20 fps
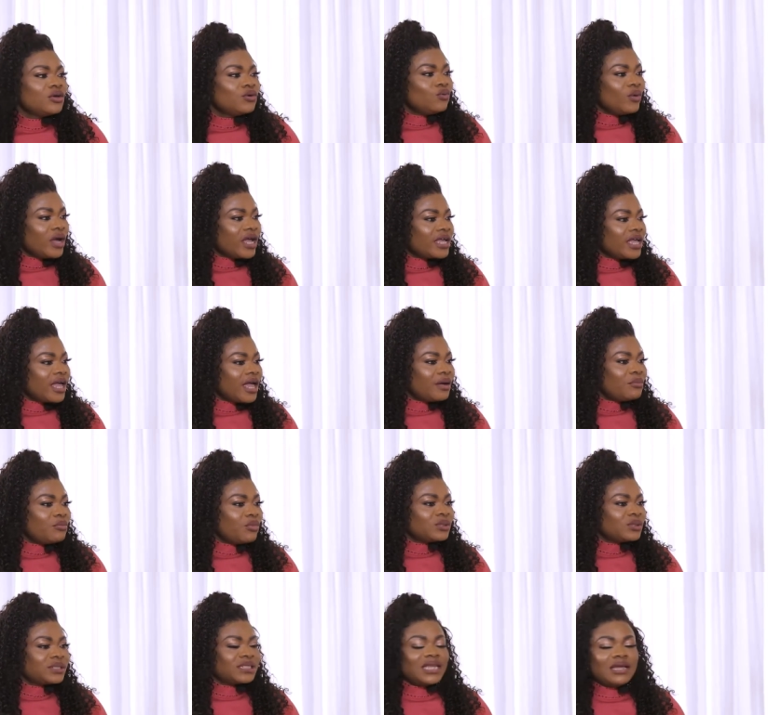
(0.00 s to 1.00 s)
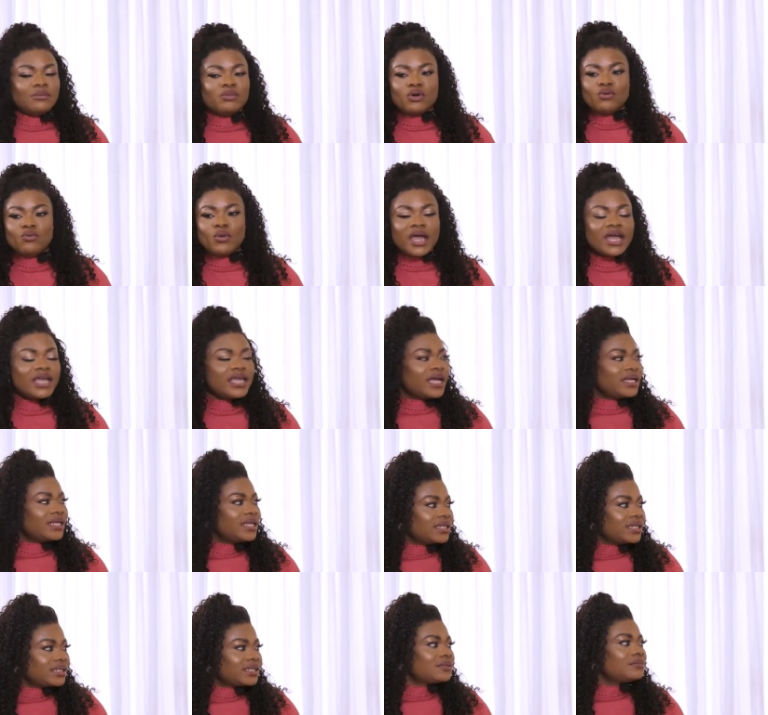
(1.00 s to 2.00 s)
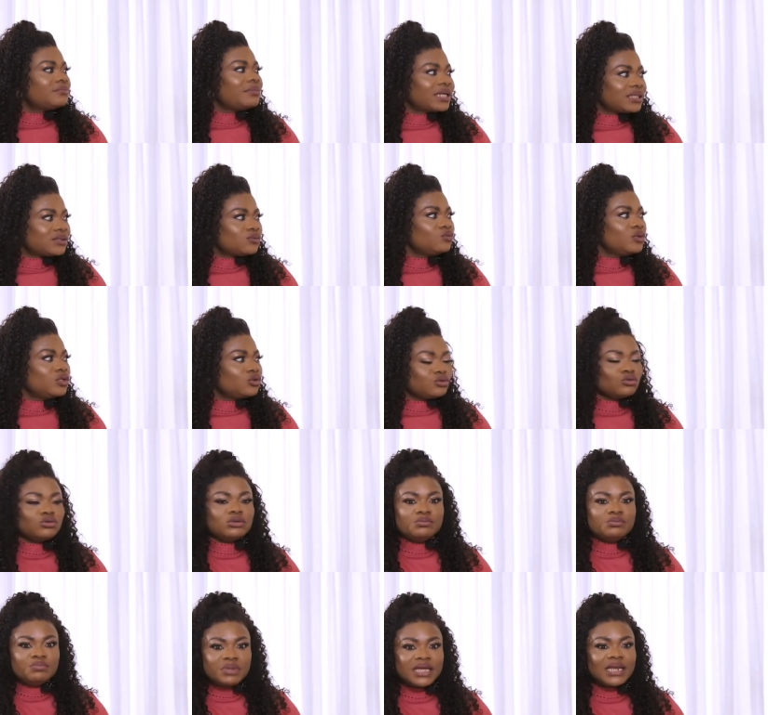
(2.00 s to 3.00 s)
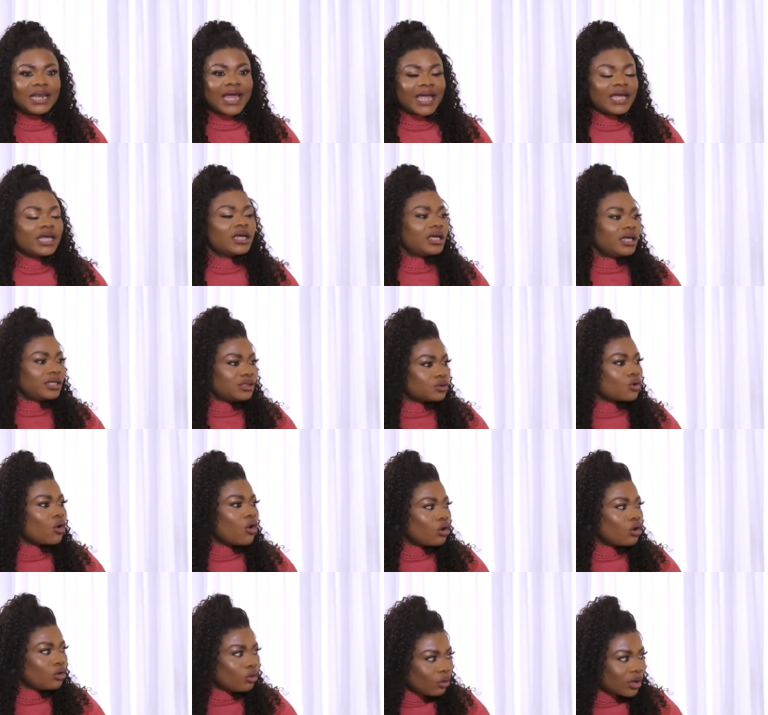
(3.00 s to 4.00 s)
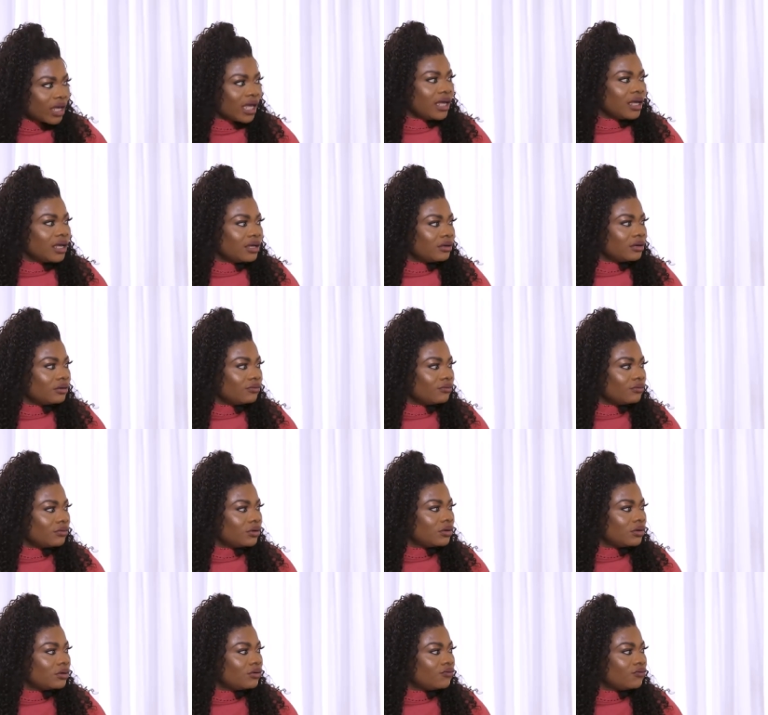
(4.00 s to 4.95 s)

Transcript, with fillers: we a Muslim, we a this, but we should be like it's all okay. Yeah, of course.